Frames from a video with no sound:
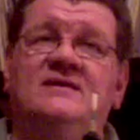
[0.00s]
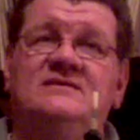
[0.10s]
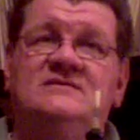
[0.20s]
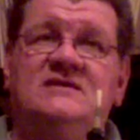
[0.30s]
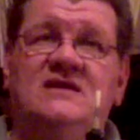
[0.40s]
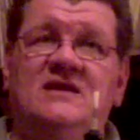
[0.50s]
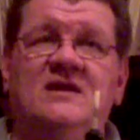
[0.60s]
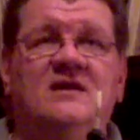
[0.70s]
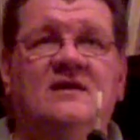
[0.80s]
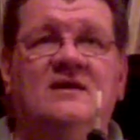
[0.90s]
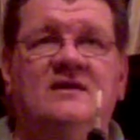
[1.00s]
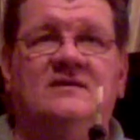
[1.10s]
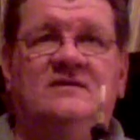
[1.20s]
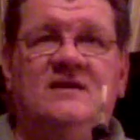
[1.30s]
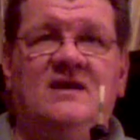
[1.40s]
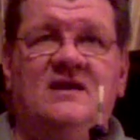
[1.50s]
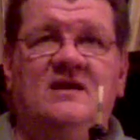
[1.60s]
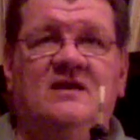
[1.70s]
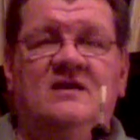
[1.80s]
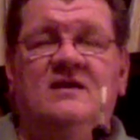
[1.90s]
C, D,
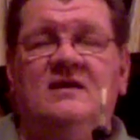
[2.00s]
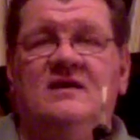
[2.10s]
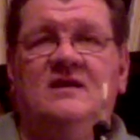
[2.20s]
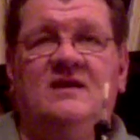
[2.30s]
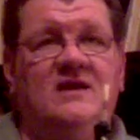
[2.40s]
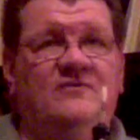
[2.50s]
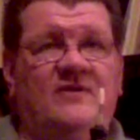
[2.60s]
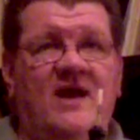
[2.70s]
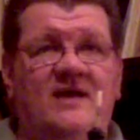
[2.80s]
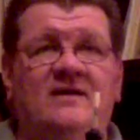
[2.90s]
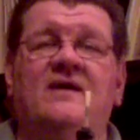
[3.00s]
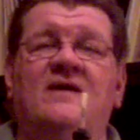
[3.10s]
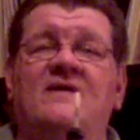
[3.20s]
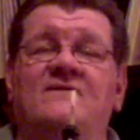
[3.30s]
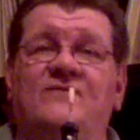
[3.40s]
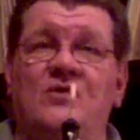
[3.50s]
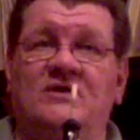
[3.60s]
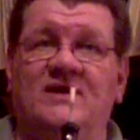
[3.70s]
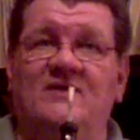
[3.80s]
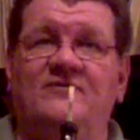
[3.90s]
E flat, forked
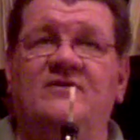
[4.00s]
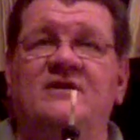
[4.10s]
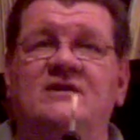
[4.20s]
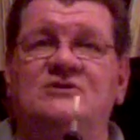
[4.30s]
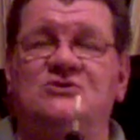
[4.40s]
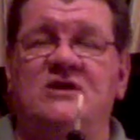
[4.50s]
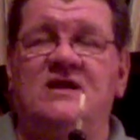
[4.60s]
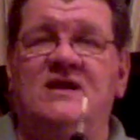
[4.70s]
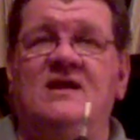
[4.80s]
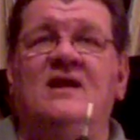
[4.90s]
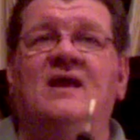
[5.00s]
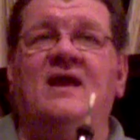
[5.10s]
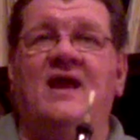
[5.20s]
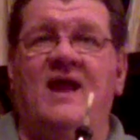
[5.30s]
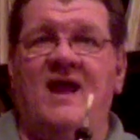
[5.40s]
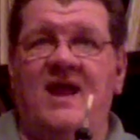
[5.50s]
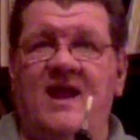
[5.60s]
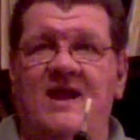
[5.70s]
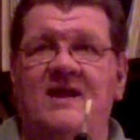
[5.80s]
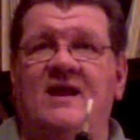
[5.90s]
F, G,
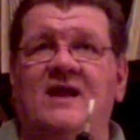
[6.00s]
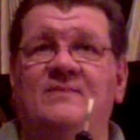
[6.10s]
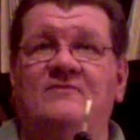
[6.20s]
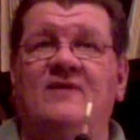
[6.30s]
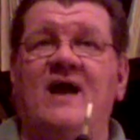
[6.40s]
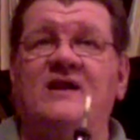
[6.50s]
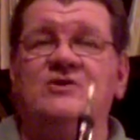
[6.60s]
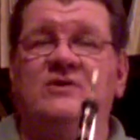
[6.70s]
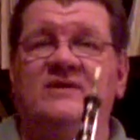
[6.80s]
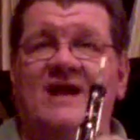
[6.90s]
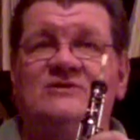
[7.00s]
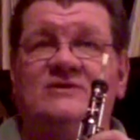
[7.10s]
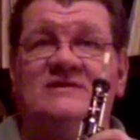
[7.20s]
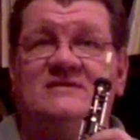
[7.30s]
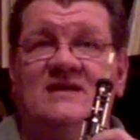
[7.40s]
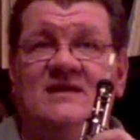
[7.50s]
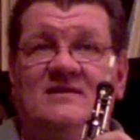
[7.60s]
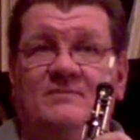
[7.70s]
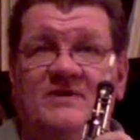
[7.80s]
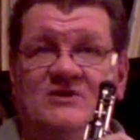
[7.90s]
A, and B flat. And you can actually see
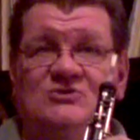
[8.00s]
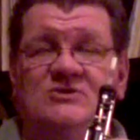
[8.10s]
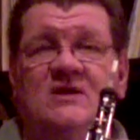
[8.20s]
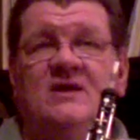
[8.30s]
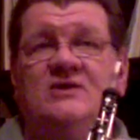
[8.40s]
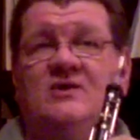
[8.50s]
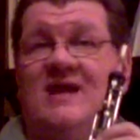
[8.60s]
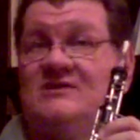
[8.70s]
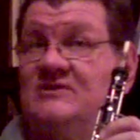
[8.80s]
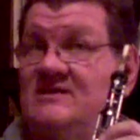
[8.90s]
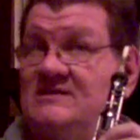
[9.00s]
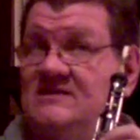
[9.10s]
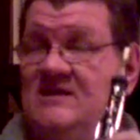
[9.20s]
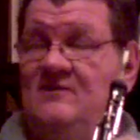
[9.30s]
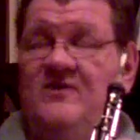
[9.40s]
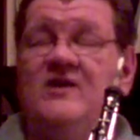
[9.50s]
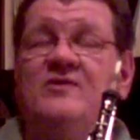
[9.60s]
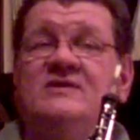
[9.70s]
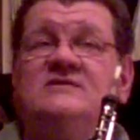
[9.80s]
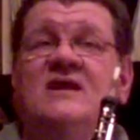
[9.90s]
the pitch, you can actually see the
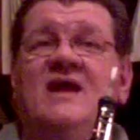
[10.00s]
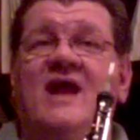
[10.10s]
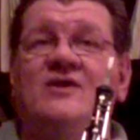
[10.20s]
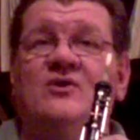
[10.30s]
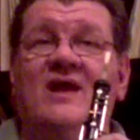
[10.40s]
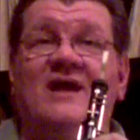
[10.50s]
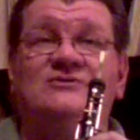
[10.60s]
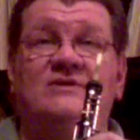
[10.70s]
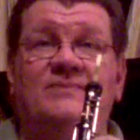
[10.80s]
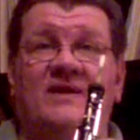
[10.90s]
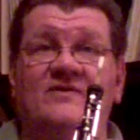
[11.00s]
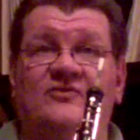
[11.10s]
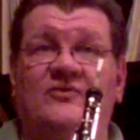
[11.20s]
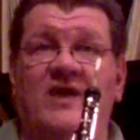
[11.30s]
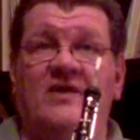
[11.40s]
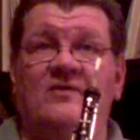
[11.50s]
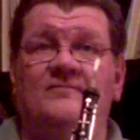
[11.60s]
fingerings, and you can actually play the scale.